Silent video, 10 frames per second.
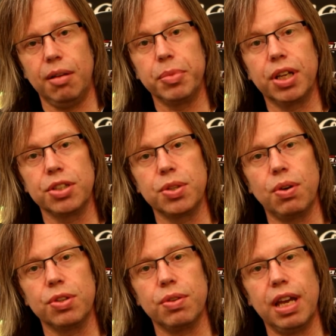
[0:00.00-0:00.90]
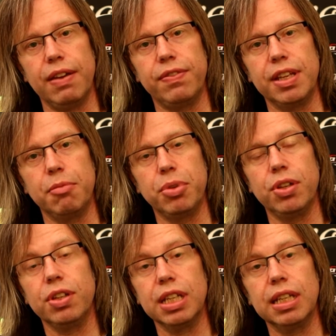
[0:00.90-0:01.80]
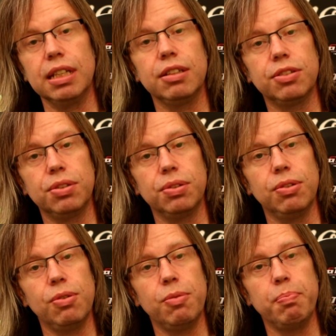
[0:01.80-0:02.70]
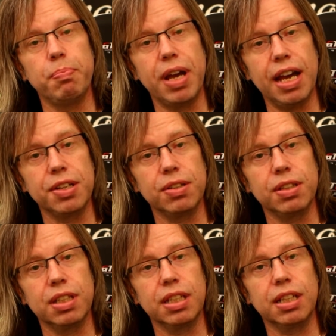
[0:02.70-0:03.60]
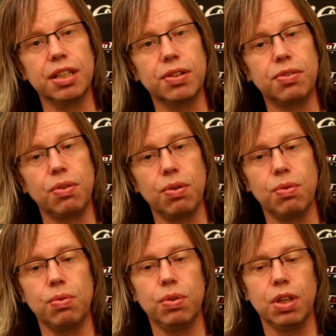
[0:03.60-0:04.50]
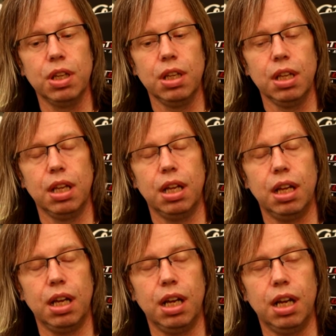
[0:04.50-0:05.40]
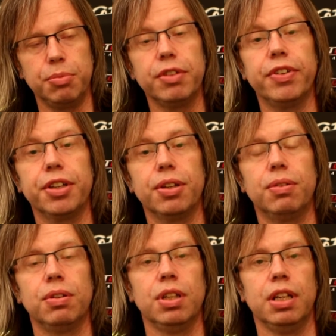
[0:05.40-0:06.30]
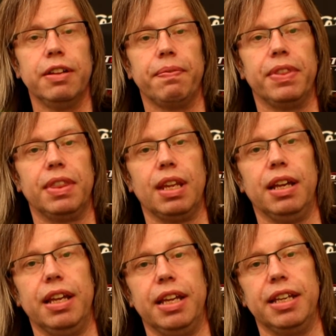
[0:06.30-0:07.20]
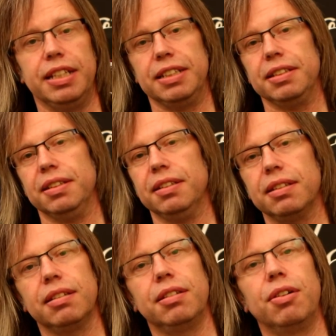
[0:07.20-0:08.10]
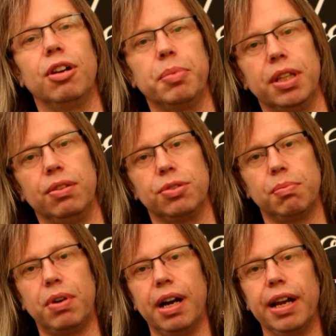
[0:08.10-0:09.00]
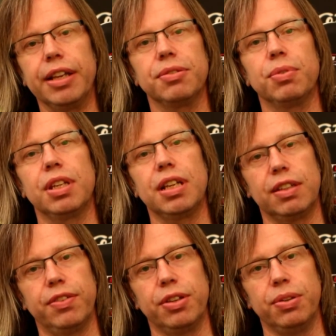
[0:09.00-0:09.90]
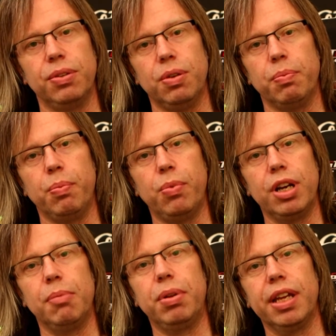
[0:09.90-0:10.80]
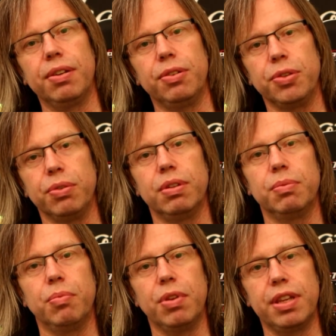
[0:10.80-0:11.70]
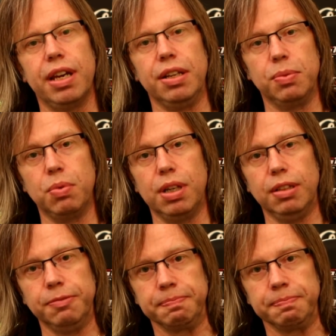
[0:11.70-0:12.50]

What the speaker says: because you also have the ability to manually control your video. And they're going to be a little surprised with the next video and what I plan on doing with that as well.